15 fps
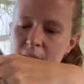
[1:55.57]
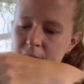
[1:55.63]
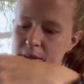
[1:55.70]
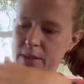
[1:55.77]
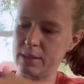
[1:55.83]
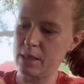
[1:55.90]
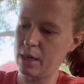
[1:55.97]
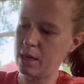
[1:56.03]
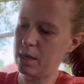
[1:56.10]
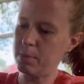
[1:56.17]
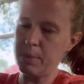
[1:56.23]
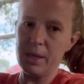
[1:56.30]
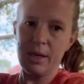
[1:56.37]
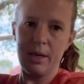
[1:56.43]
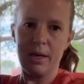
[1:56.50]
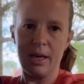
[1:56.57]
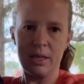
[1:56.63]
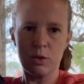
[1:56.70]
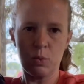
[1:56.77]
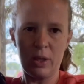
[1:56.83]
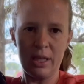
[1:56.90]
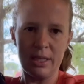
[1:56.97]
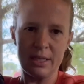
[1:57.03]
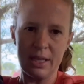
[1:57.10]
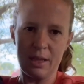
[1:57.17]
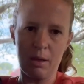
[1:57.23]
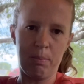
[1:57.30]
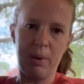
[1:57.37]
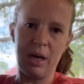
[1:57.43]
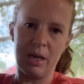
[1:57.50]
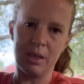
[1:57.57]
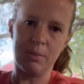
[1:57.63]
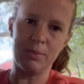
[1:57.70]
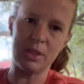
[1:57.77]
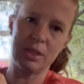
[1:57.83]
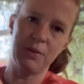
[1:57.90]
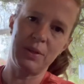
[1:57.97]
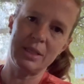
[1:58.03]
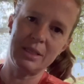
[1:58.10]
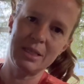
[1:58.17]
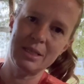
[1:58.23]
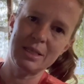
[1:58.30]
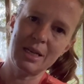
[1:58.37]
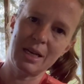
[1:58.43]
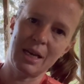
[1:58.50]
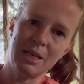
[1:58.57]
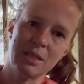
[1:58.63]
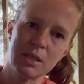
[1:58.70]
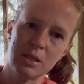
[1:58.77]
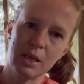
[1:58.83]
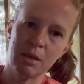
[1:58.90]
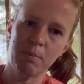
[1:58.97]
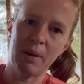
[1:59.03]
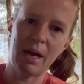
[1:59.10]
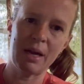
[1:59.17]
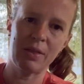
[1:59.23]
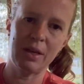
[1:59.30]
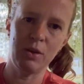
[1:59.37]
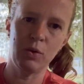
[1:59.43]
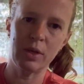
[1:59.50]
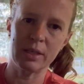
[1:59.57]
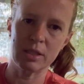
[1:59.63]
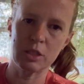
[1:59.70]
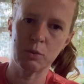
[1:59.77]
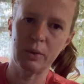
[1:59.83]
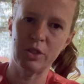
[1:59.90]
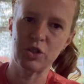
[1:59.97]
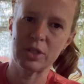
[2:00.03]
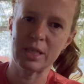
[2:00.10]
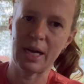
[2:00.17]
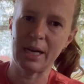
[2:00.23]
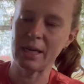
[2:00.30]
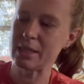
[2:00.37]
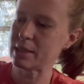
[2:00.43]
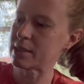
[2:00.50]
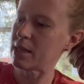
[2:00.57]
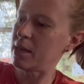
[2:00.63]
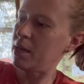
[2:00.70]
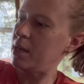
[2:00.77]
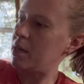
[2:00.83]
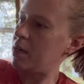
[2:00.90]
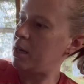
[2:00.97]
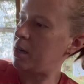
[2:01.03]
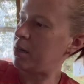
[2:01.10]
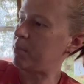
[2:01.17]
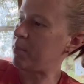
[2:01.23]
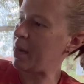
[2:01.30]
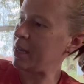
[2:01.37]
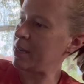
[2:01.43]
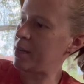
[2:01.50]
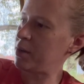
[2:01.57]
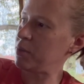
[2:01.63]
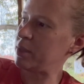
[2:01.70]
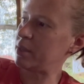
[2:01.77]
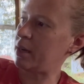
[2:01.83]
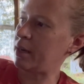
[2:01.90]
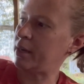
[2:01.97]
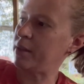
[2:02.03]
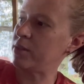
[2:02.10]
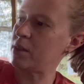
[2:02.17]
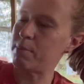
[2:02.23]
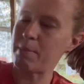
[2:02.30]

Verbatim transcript: at the top as well as at the bottom. So this isn't a sling bag that you can switch sides. Um, I know that uh, the